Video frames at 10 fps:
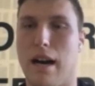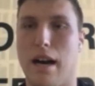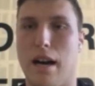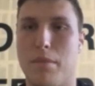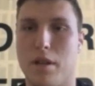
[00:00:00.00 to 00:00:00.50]

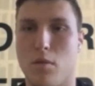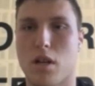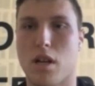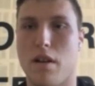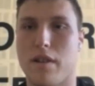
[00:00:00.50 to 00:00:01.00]

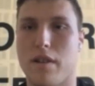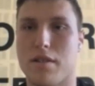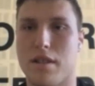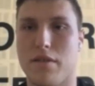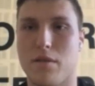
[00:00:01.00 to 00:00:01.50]
We're confident
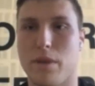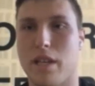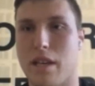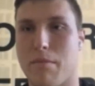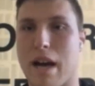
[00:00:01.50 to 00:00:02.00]
ourselves that we
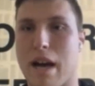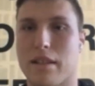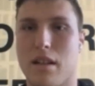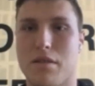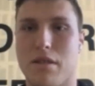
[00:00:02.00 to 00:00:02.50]
can get back
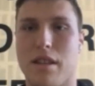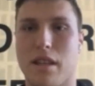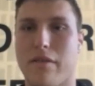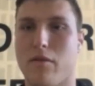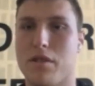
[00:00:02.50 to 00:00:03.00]
there. So I
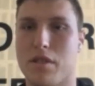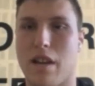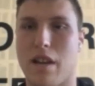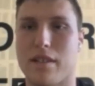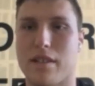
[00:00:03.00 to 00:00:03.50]
think everyone's
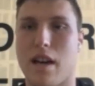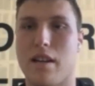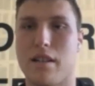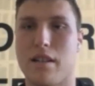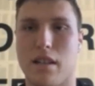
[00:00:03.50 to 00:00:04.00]
kind of
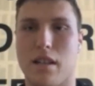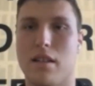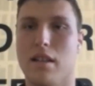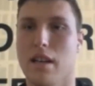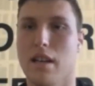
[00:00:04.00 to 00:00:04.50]
excited to kind of,